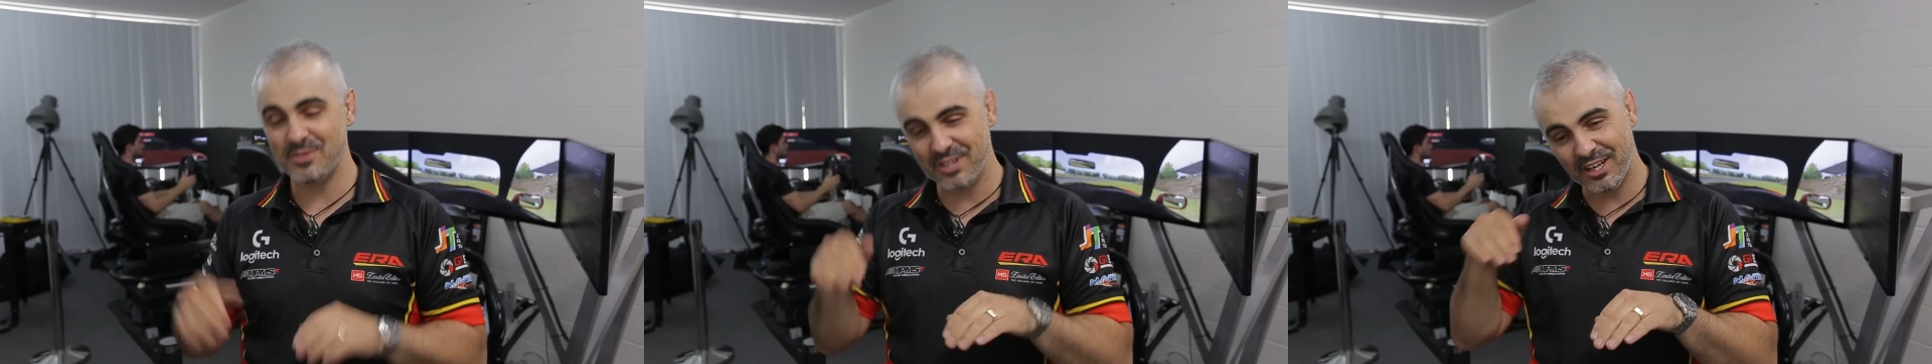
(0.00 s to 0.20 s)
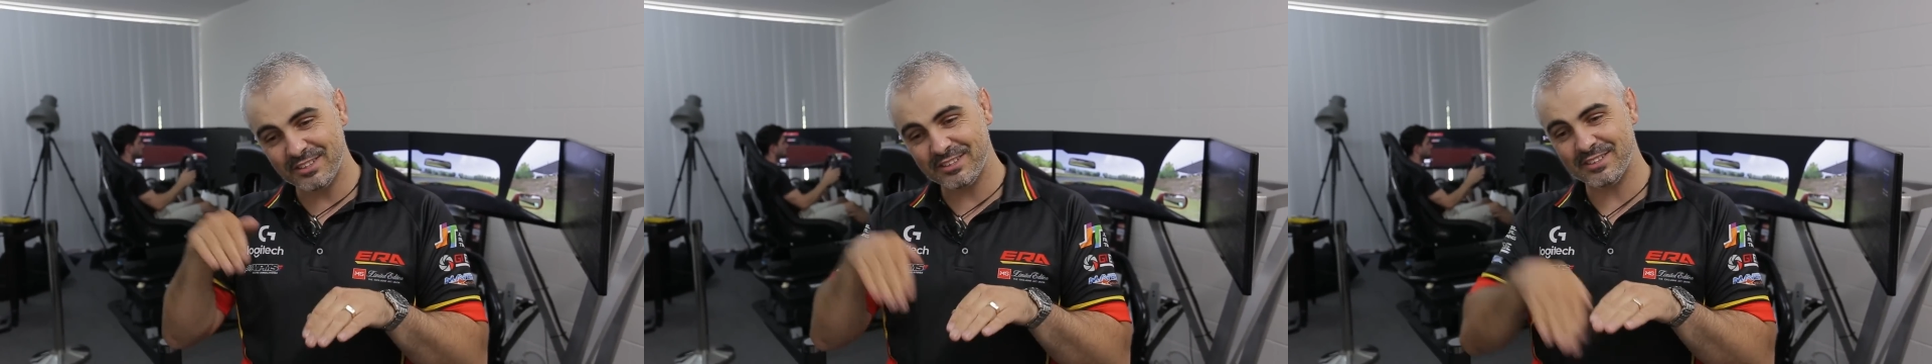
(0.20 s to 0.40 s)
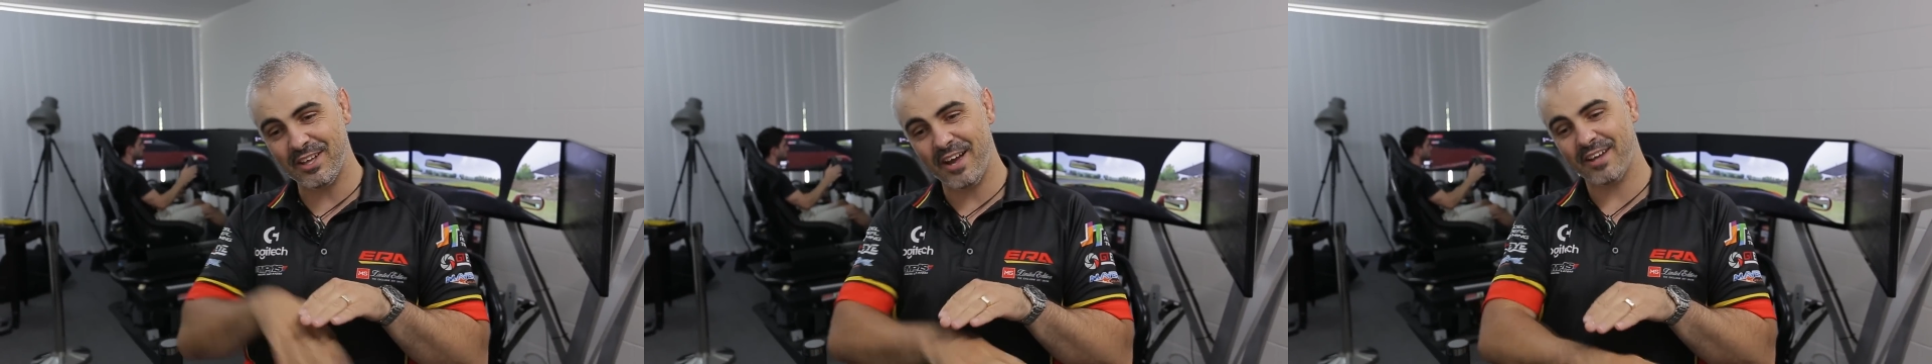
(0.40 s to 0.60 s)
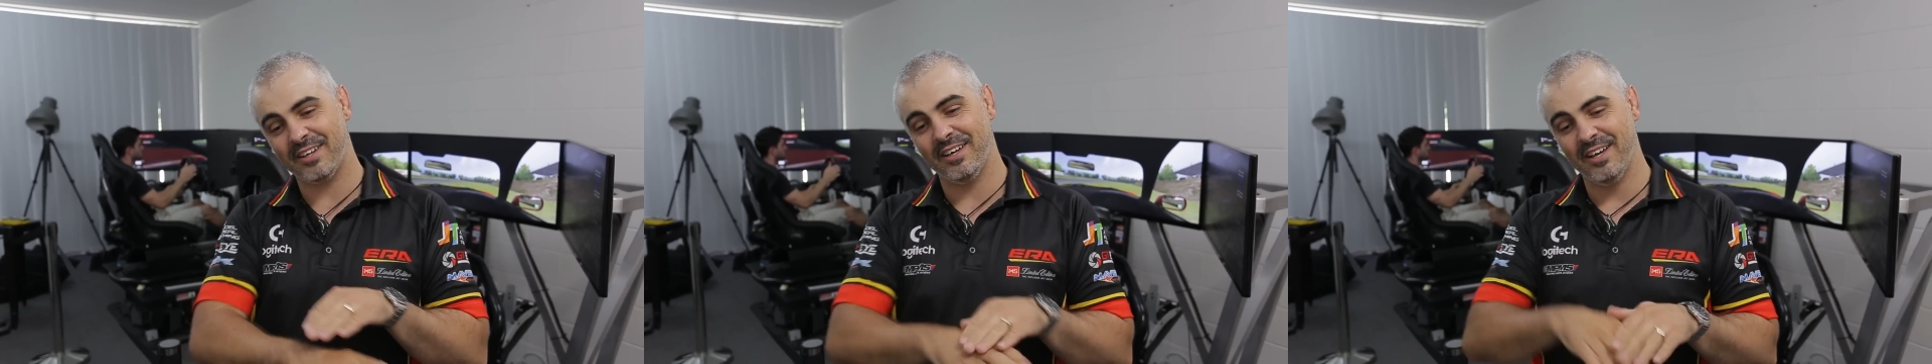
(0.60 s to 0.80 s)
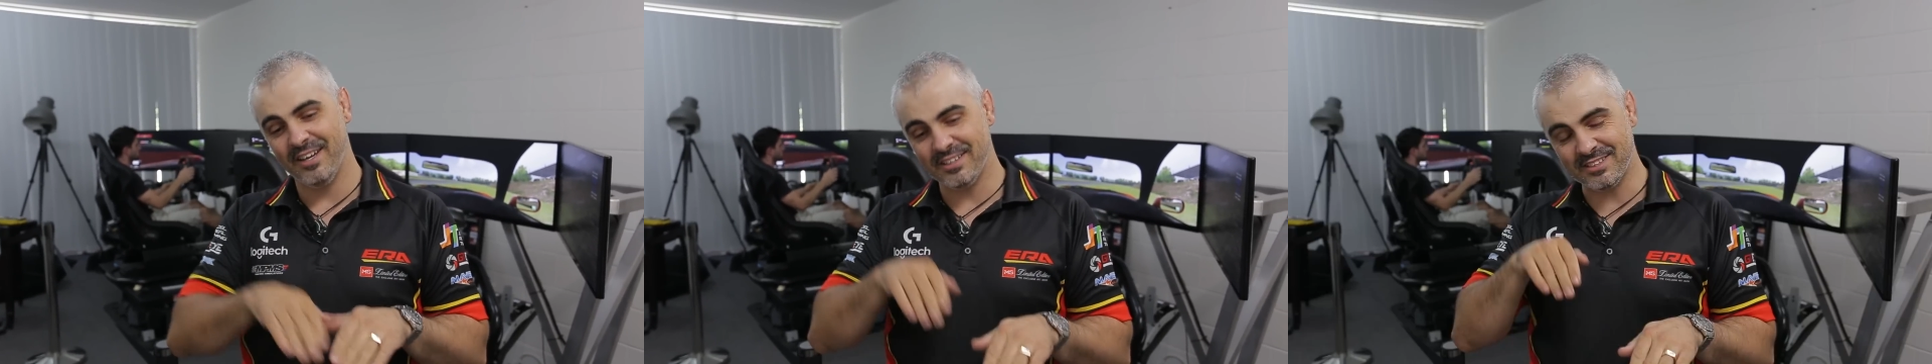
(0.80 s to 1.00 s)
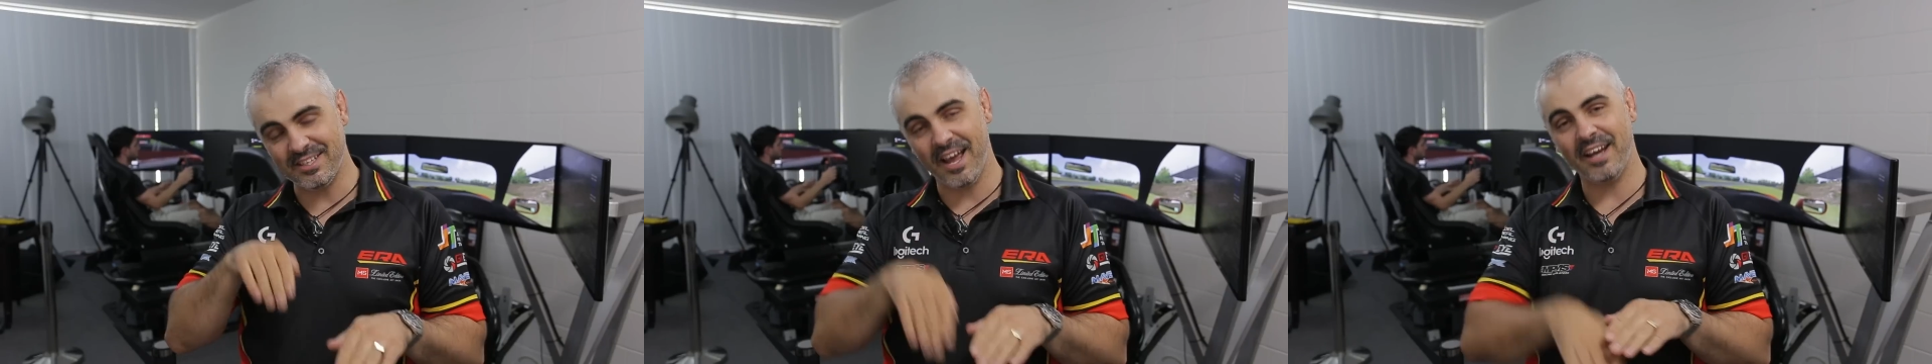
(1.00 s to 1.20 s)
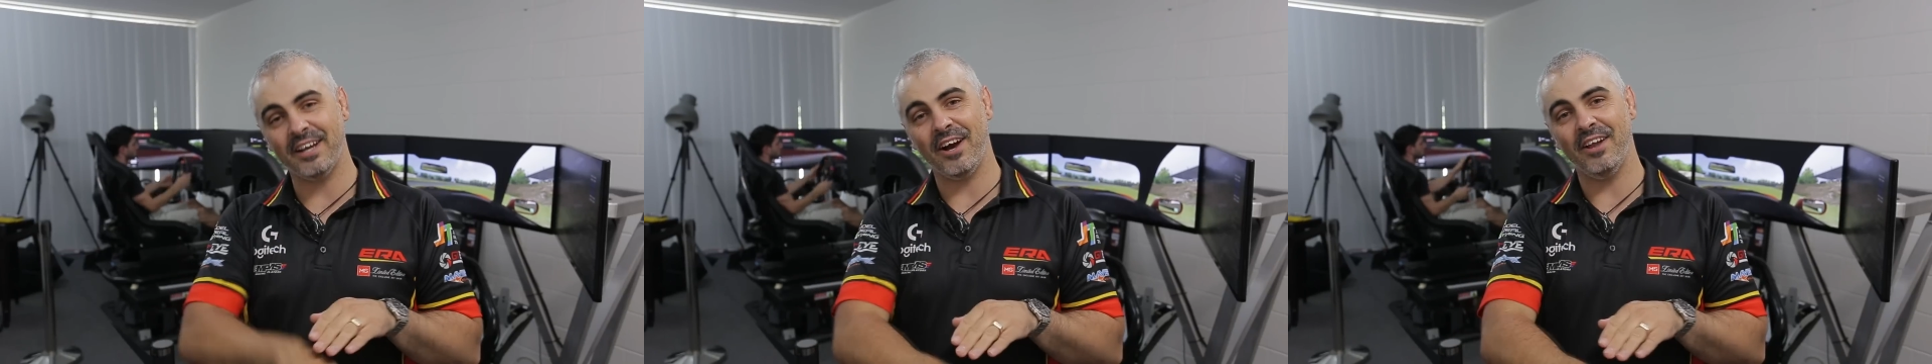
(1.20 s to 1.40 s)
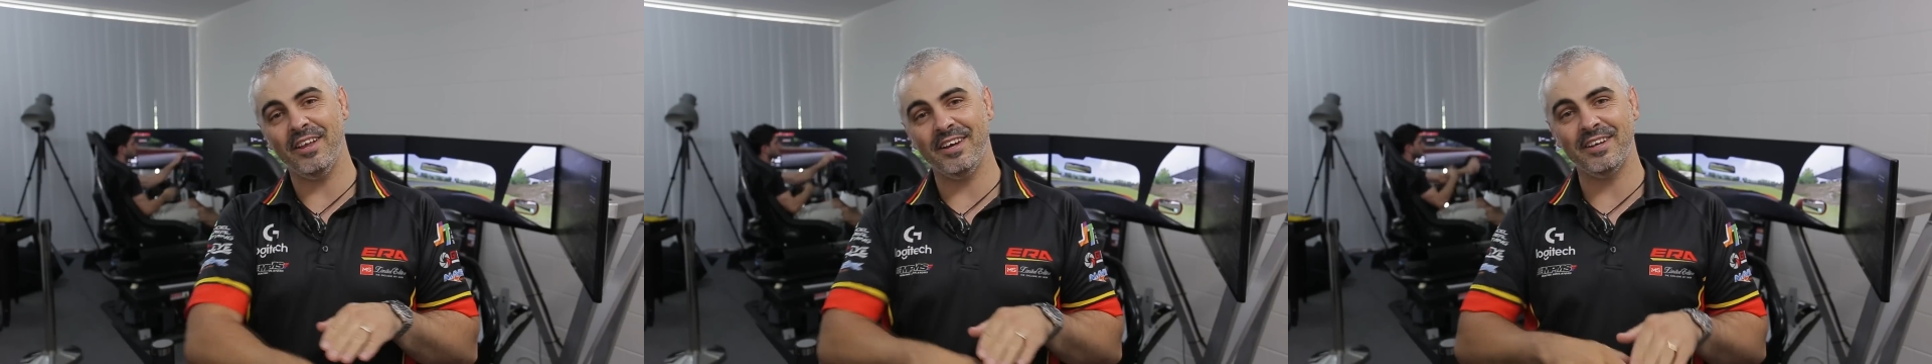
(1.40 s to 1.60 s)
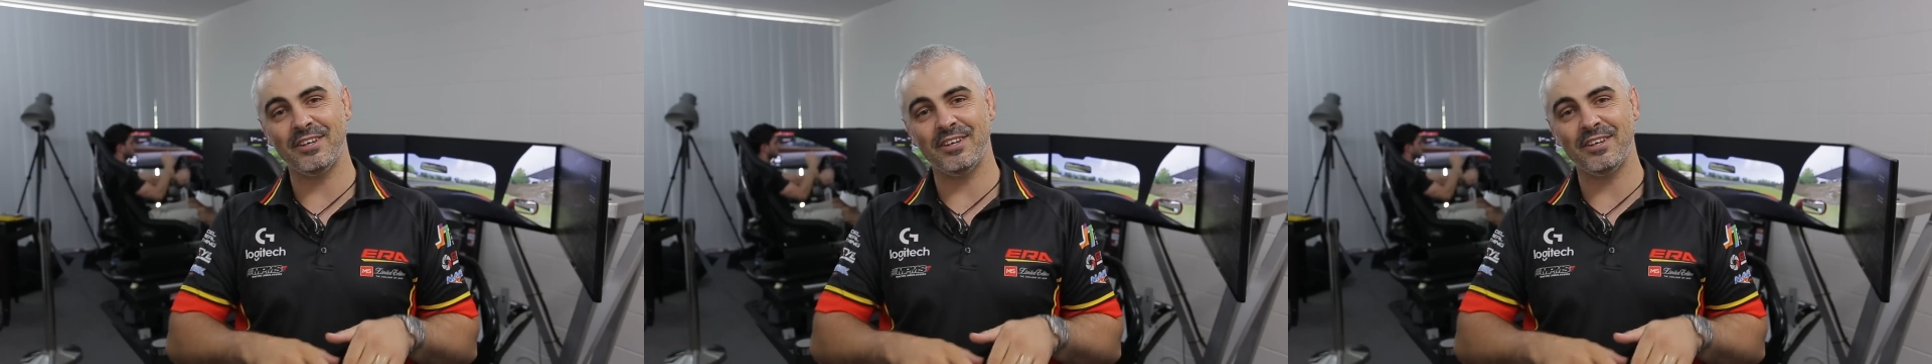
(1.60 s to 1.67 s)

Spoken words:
just like Snake Gully